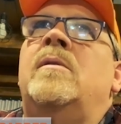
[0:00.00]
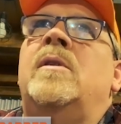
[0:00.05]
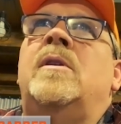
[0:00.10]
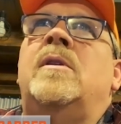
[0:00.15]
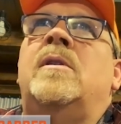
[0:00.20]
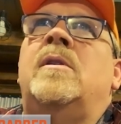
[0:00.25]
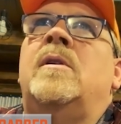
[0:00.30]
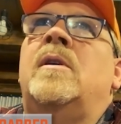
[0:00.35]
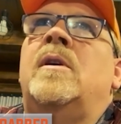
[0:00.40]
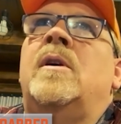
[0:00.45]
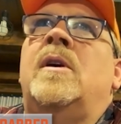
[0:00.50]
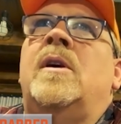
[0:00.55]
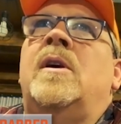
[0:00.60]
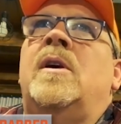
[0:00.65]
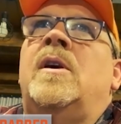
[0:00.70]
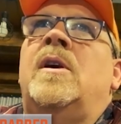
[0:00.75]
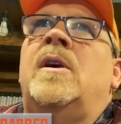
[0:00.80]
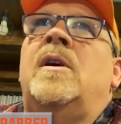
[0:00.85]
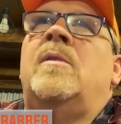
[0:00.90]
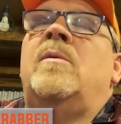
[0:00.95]
and
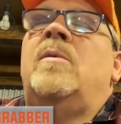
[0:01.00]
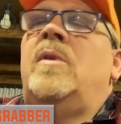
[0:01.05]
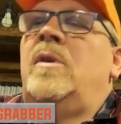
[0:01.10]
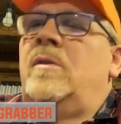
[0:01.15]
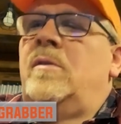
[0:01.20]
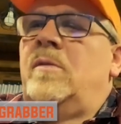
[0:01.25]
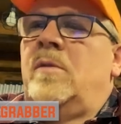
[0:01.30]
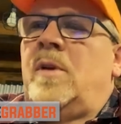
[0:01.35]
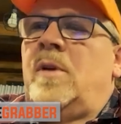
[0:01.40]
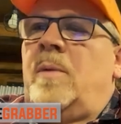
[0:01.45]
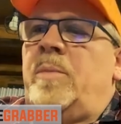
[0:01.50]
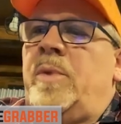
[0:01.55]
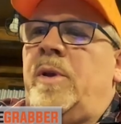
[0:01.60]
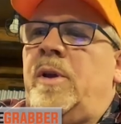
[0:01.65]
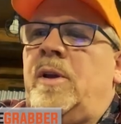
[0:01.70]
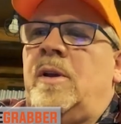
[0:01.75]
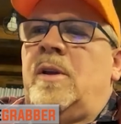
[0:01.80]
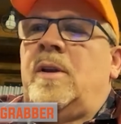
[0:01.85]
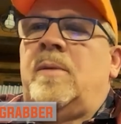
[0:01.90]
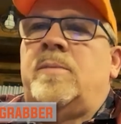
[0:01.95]
we grew up
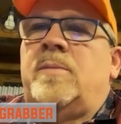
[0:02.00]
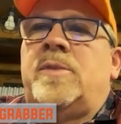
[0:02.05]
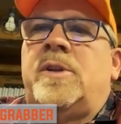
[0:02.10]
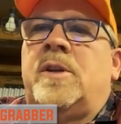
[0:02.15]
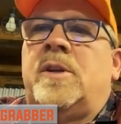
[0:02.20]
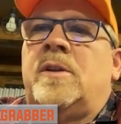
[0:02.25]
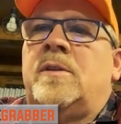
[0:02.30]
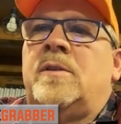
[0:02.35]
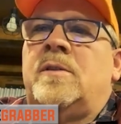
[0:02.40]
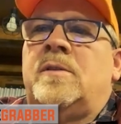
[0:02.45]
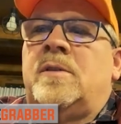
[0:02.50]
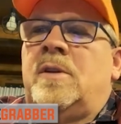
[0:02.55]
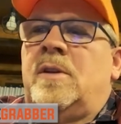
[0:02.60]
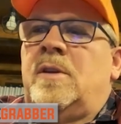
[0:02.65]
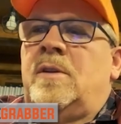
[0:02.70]
picking up chickens